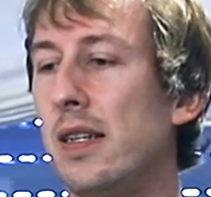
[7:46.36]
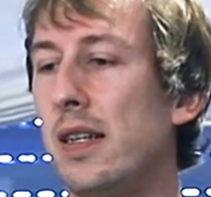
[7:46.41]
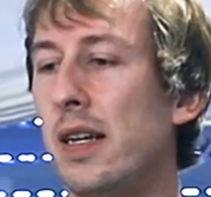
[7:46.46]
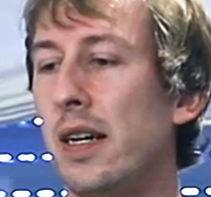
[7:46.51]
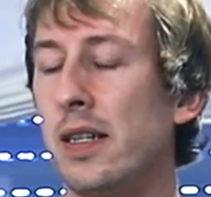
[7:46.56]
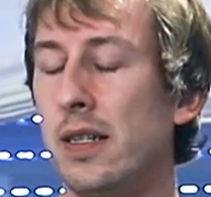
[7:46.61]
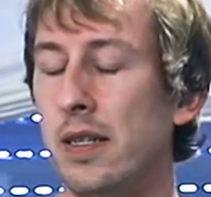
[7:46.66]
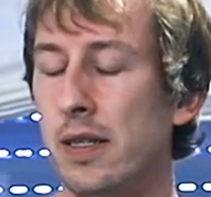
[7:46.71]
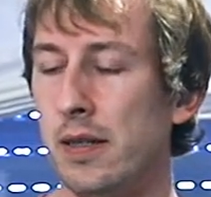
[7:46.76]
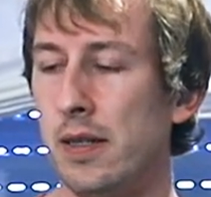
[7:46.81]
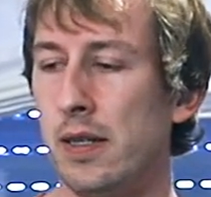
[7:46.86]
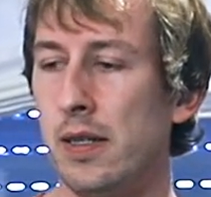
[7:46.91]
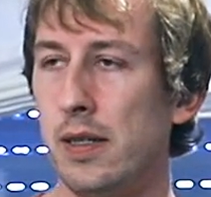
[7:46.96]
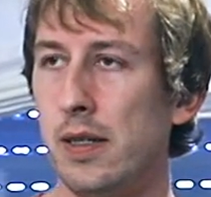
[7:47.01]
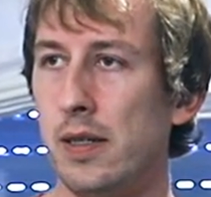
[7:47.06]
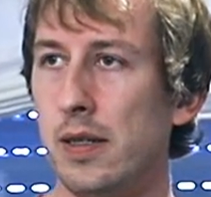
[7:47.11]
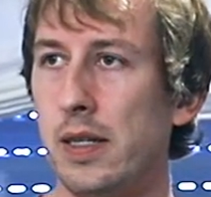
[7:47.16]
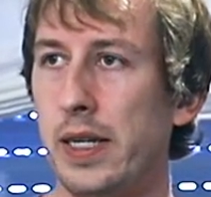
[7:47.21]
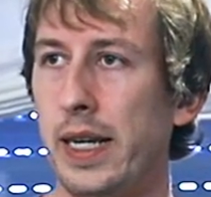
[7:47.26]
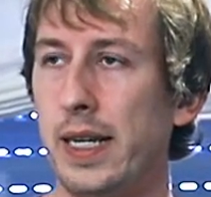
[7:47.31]

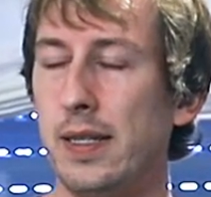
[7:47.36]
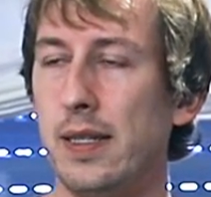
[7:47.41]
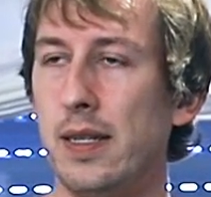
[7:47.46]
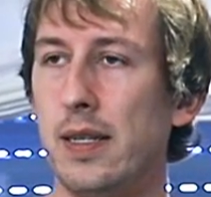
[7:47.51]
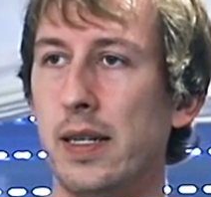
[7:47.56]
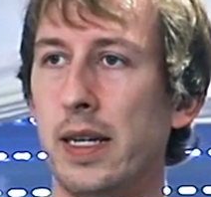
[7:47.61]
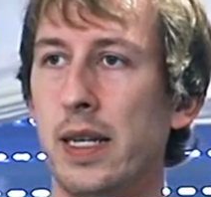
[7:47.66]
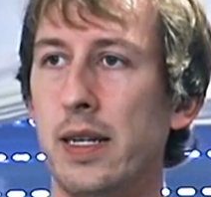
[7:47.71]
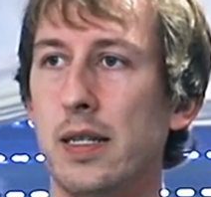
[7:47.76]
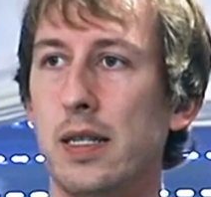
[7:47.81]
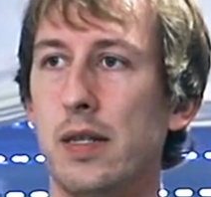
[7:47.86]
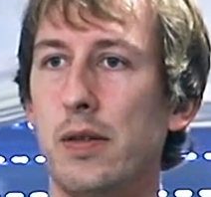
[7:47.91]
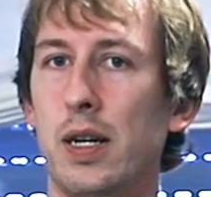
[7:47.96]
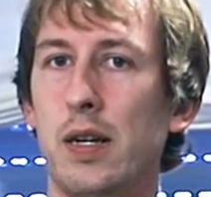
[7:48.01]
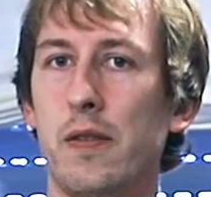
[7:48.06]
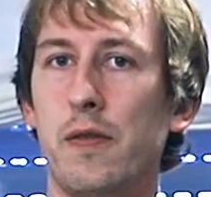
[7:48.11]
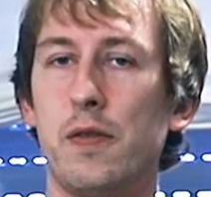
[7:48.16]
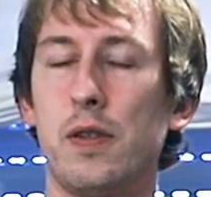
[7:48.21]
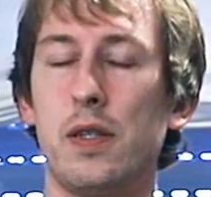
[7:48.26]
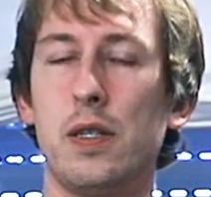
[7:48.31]
I tasted a Guinness
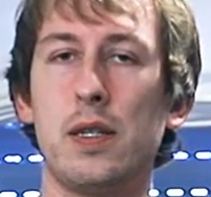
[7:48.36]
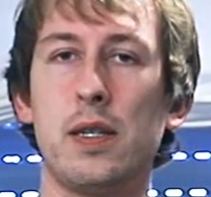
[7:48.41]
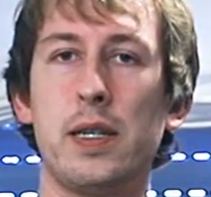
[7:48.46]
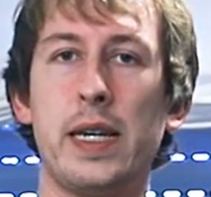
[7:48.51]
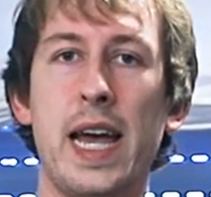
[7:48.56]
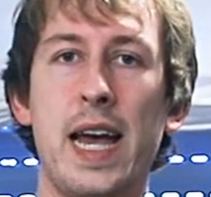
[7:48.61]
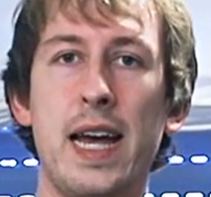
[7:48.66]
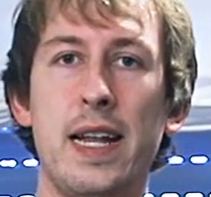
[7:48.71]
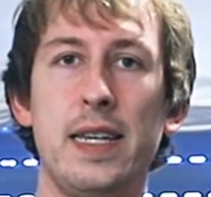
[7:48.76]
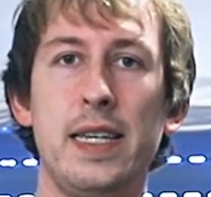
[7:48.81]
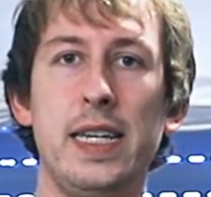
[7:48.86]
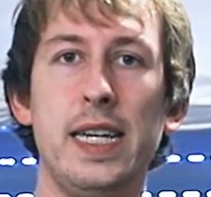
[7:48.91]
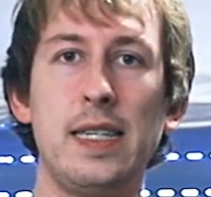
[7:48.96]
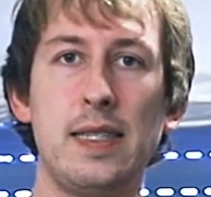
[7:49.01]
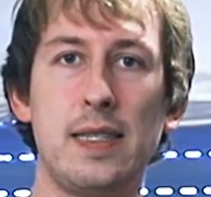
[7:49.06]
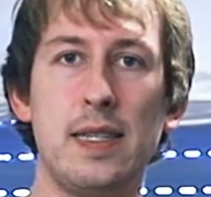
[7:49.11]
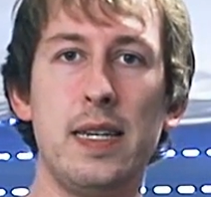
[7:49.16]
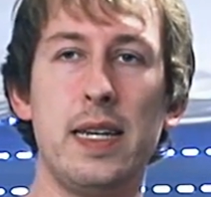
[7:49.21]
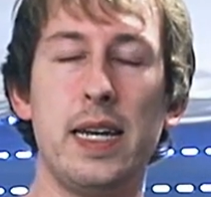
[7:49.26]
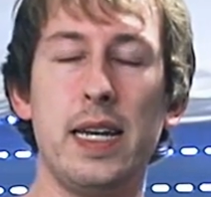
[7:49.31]
Draught can
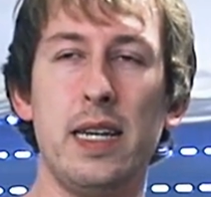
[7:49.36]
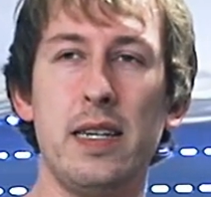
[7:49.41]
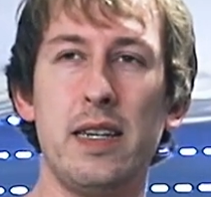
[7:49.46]
yesterday,